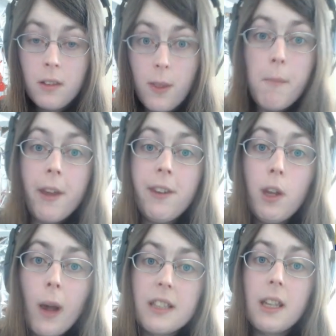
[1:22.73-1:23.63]
The
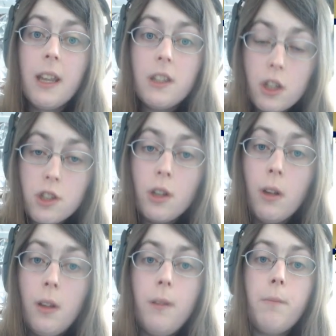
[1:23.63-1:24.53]
menu has an
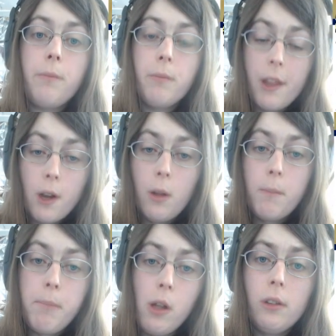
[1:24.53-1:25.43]
additional little
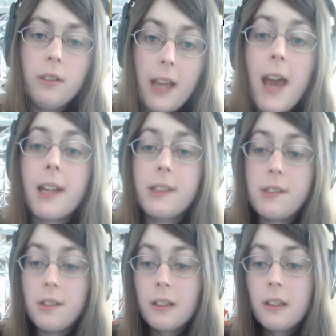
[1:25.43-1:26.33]
bold
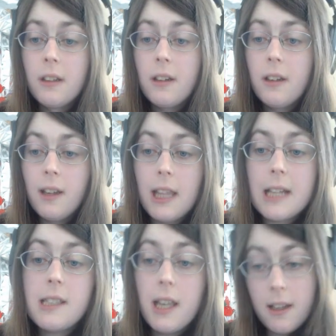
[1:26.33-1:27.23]
text, and
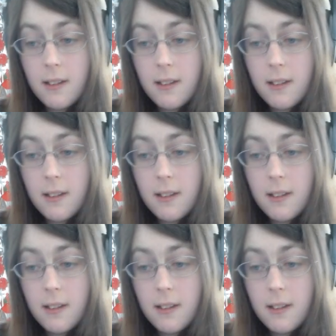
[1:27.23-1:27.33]
that's it.